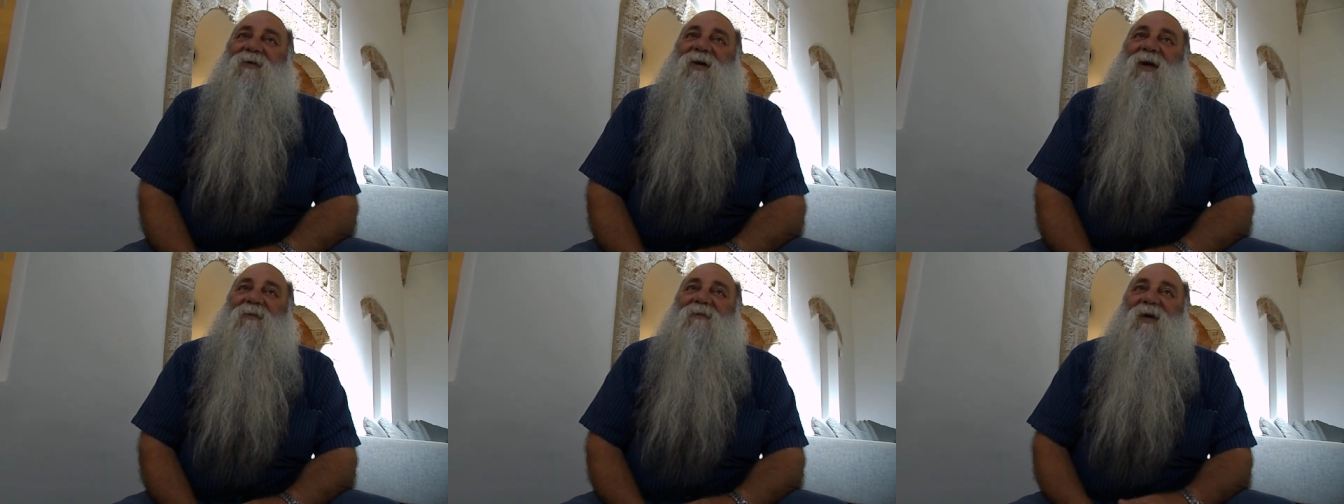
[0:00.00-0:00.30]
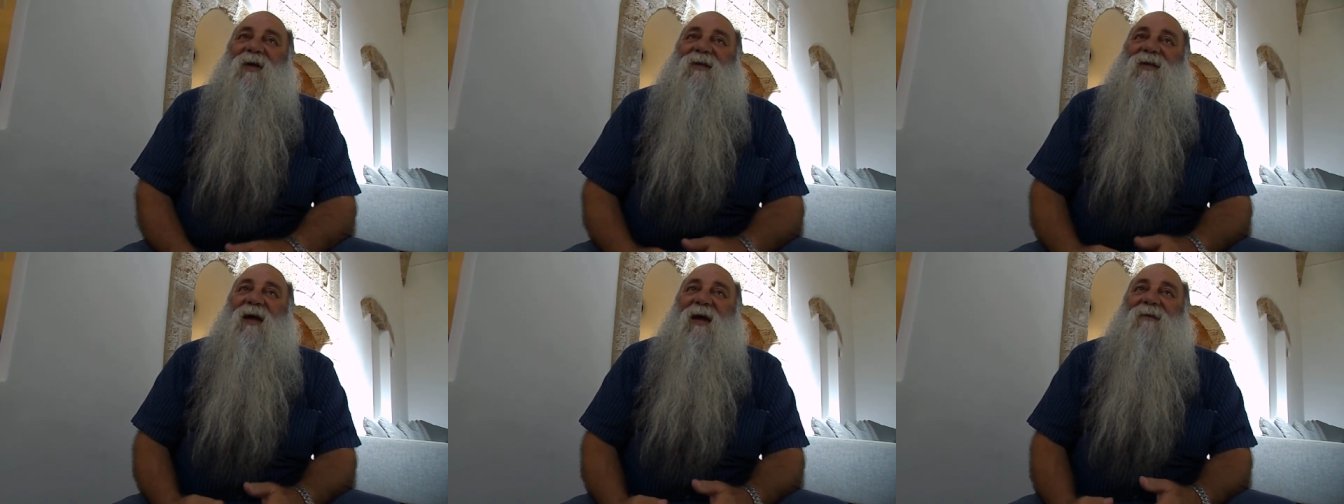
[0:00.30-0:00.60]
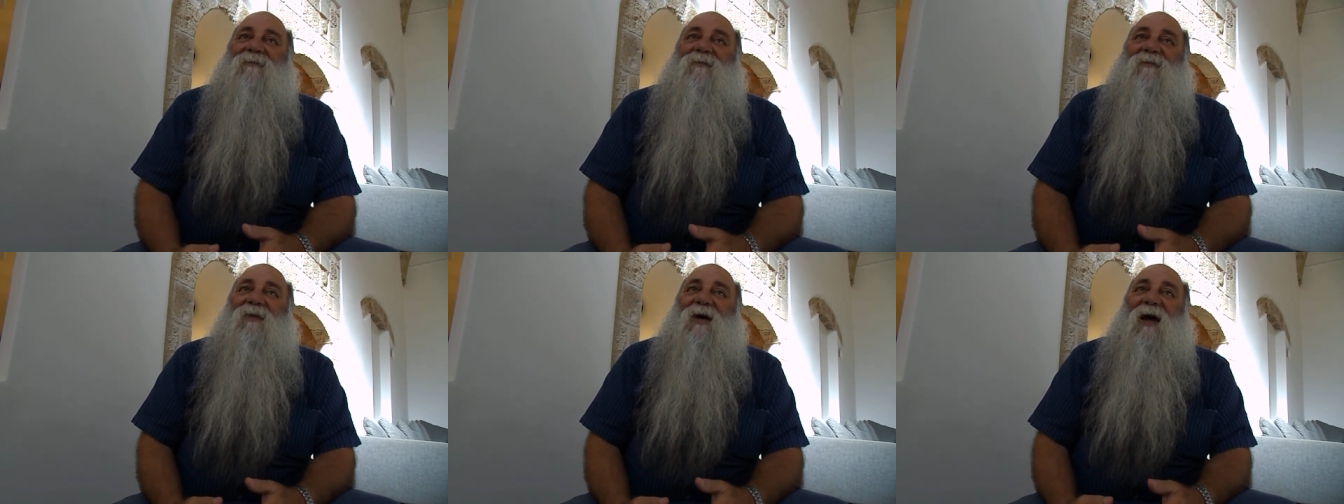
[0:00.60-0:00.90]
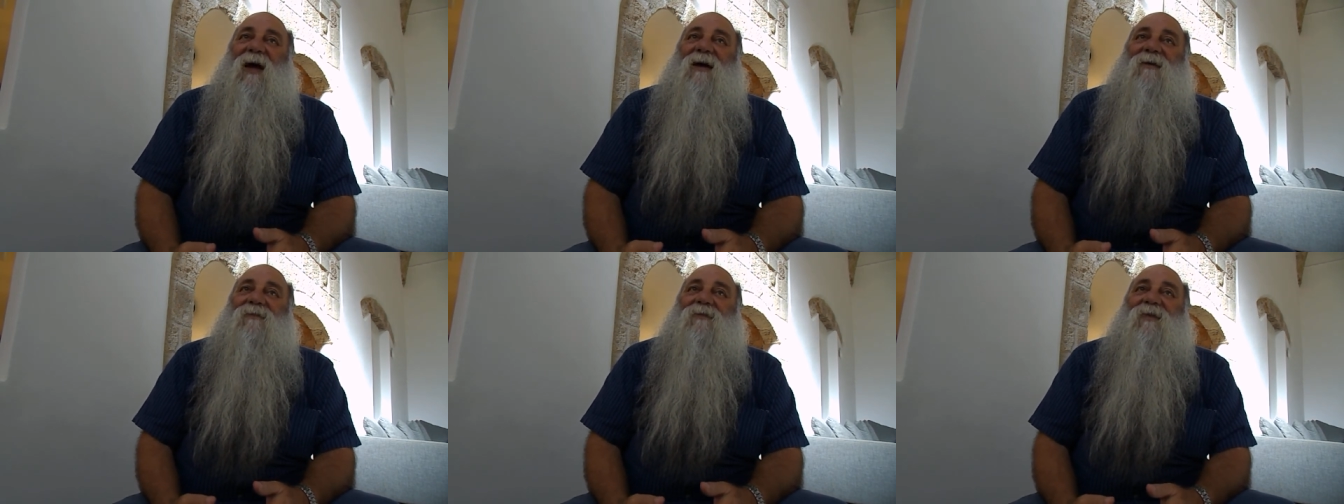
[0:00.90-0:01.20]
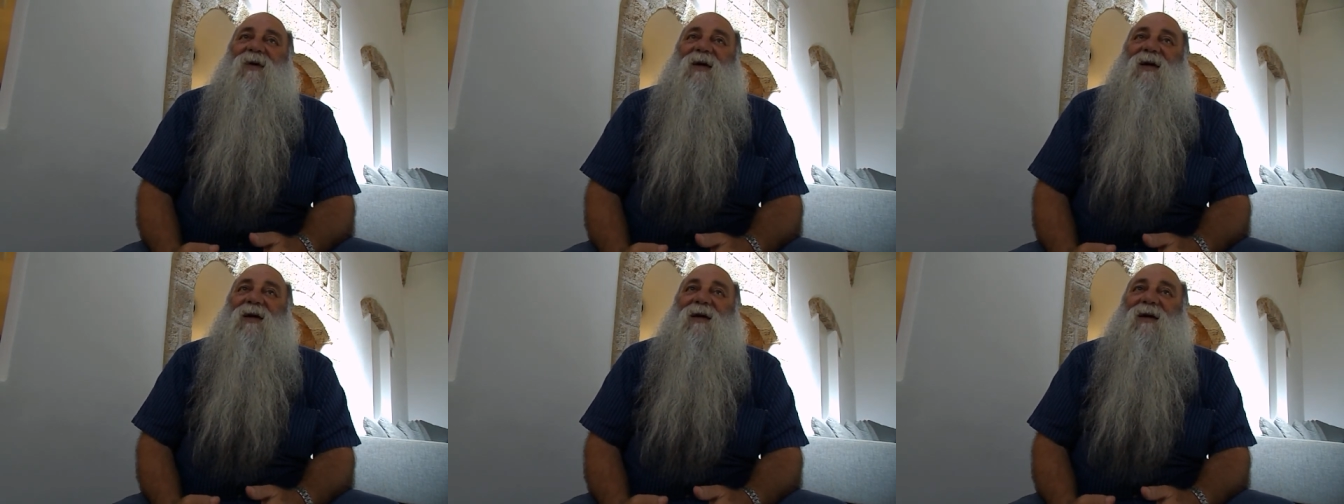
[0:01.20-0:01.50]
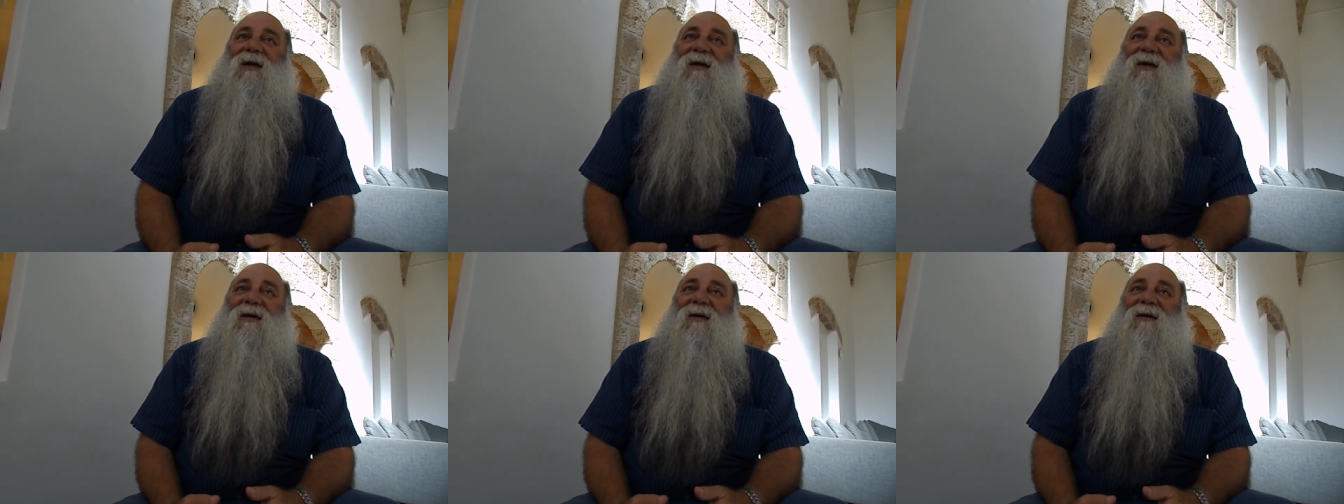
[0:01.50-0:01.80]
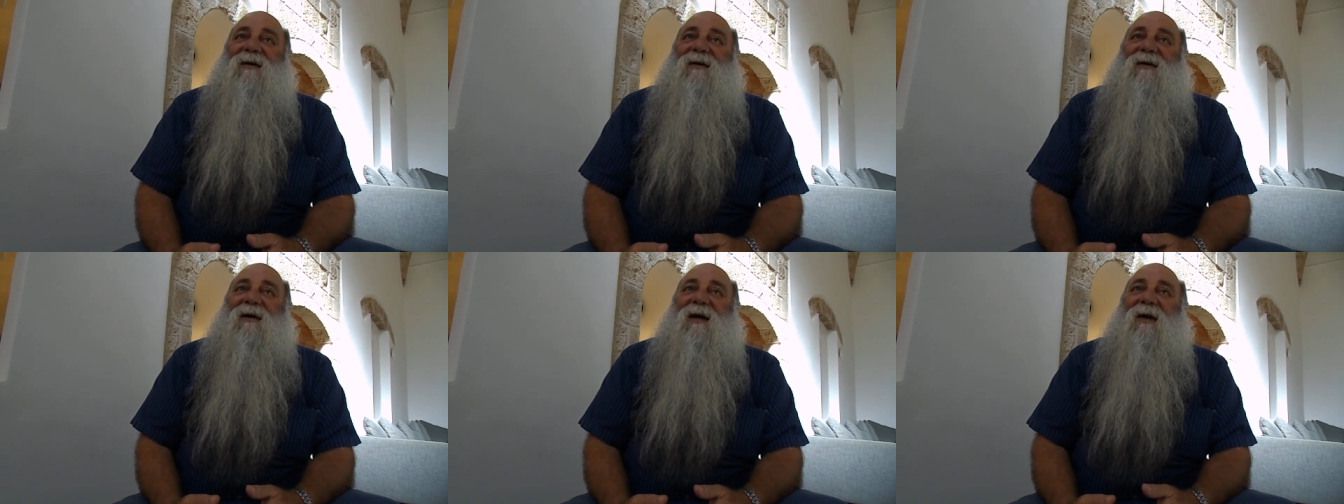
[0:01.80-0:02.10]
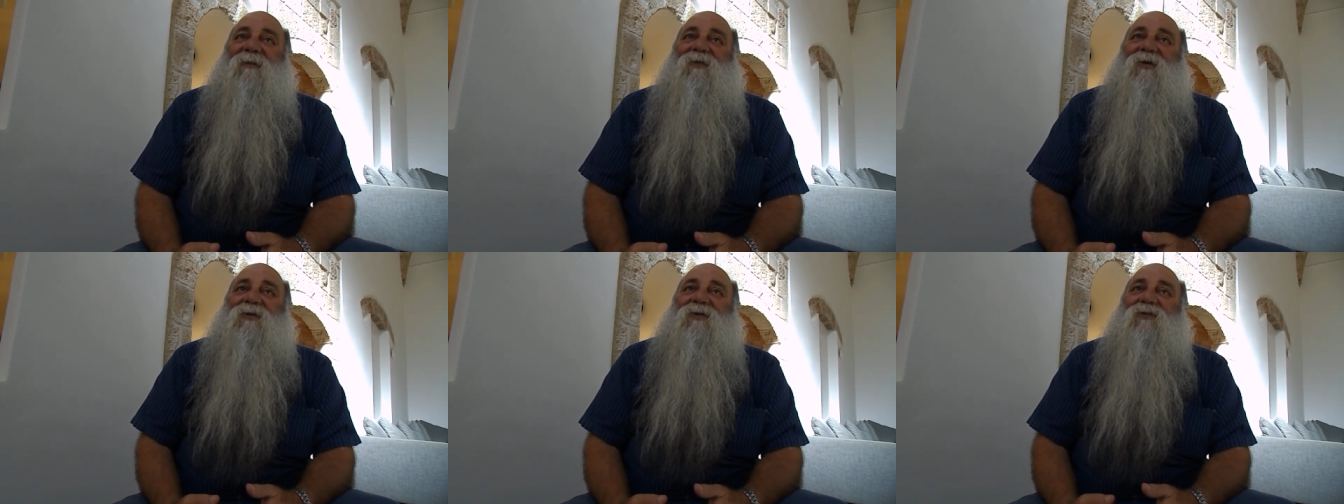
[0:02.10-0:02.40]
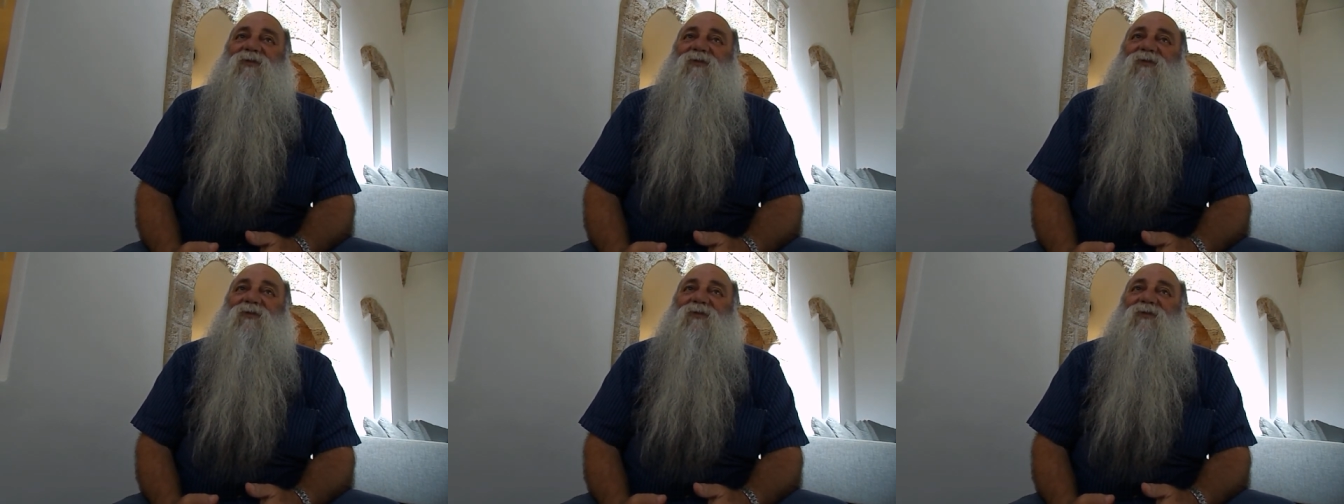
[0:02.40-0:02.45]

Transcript: Okay, but I'm, I'm, uh, I'm not